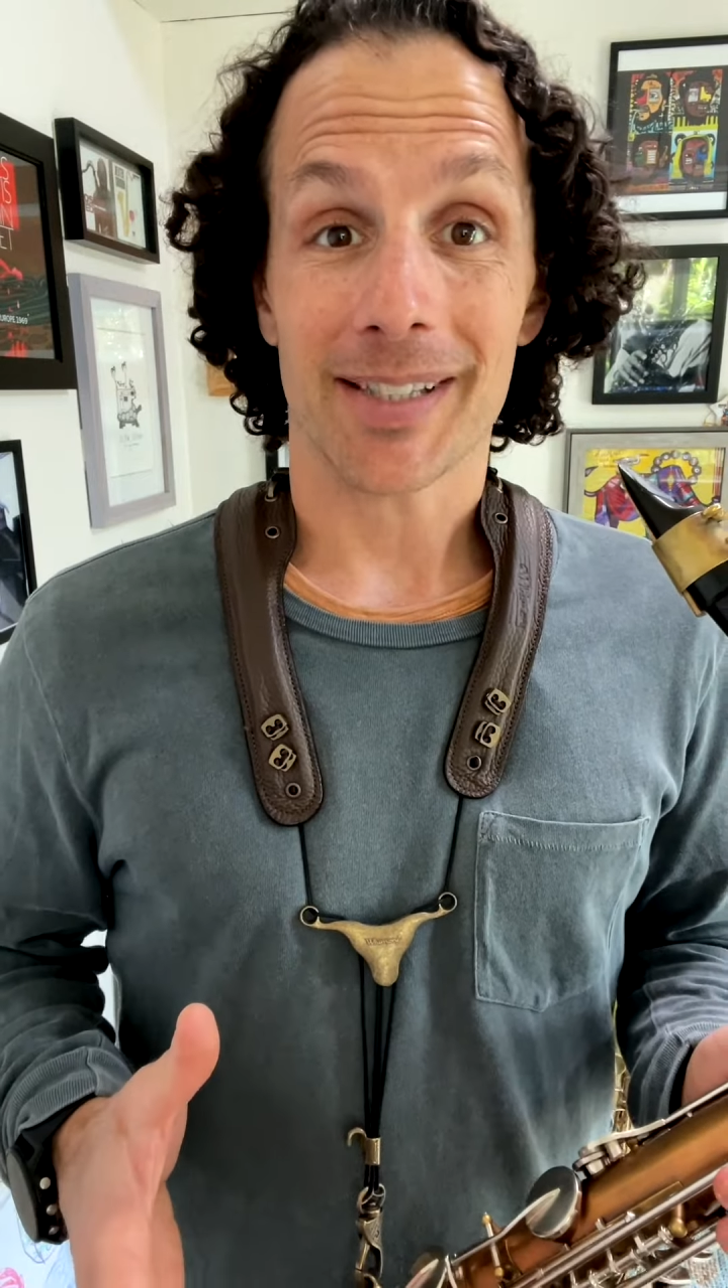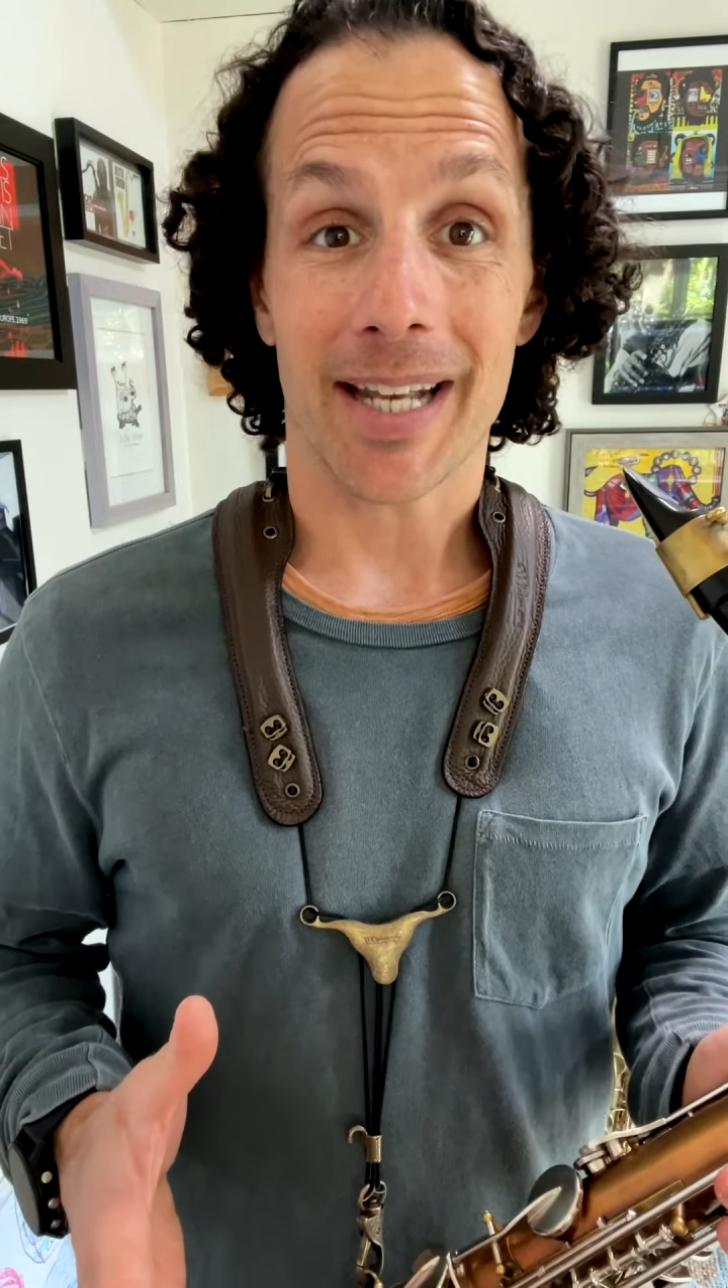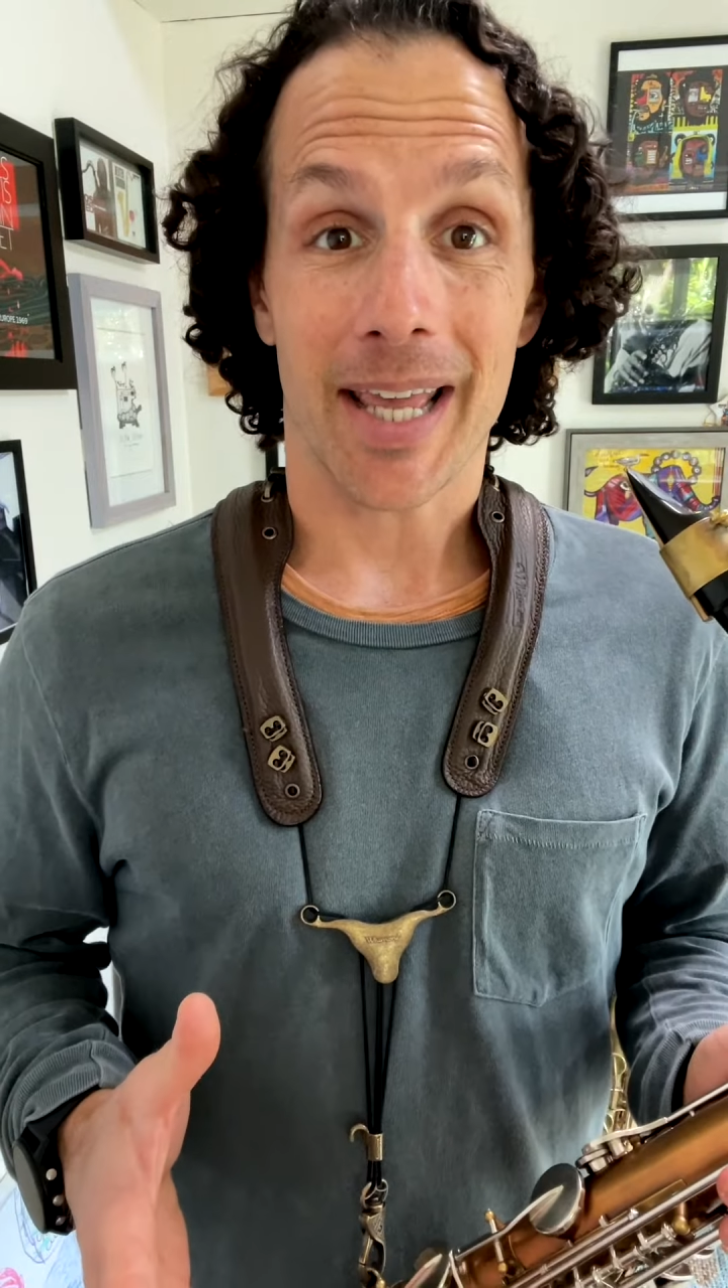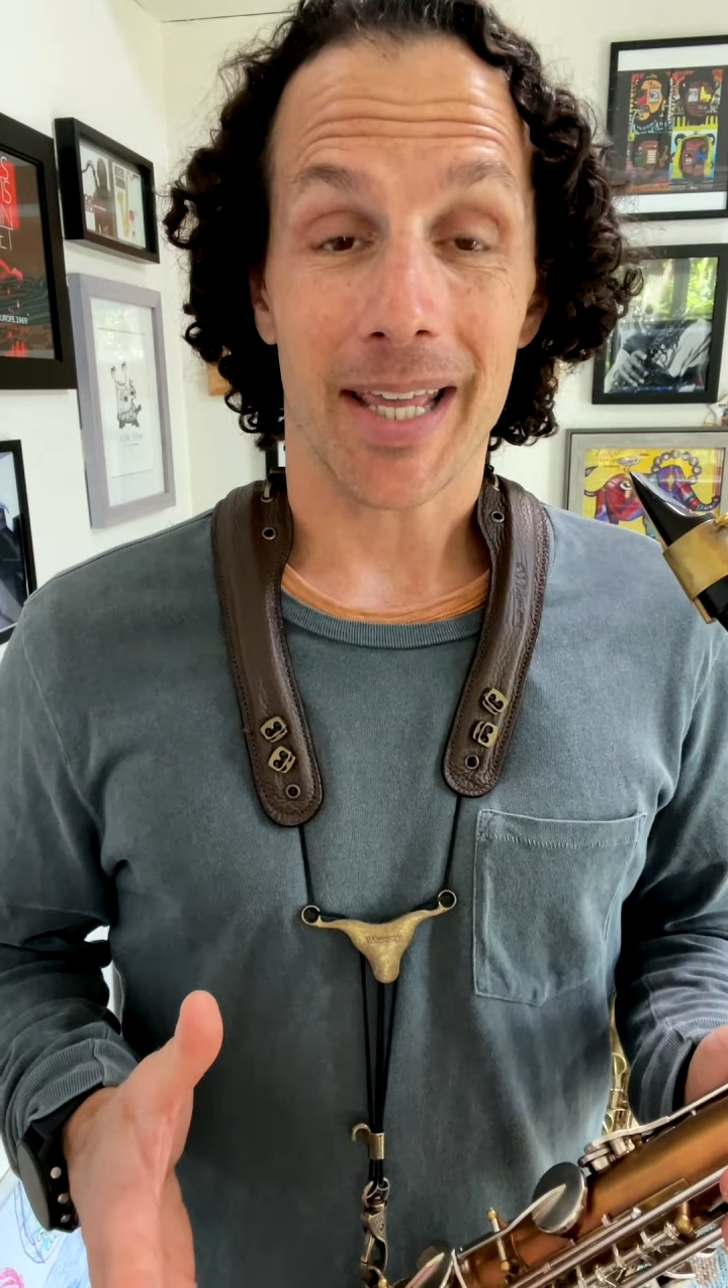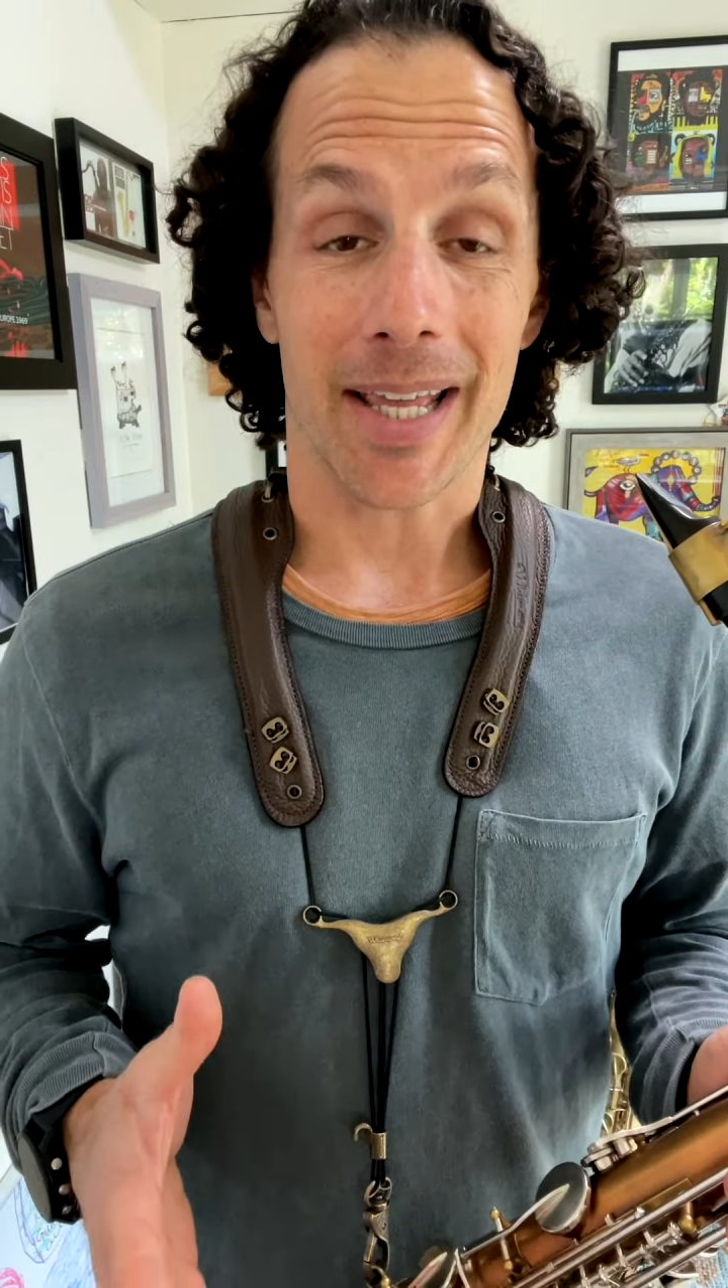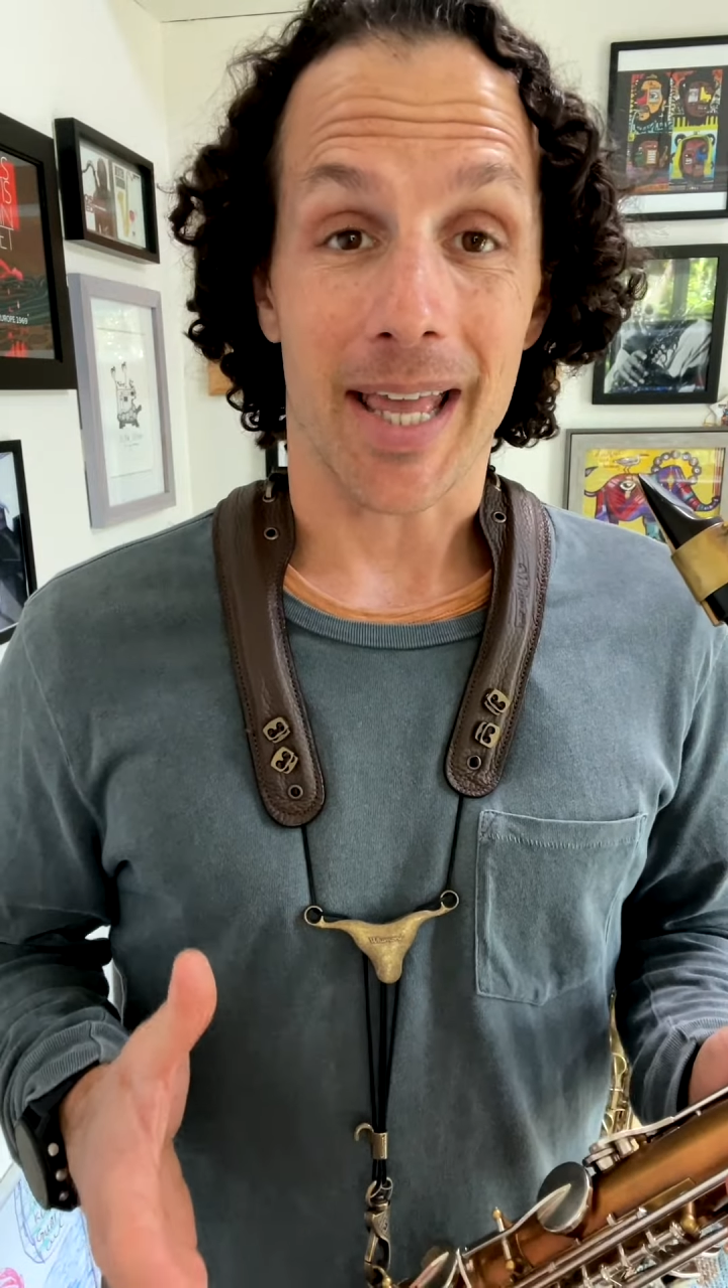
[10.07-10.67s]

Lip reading: today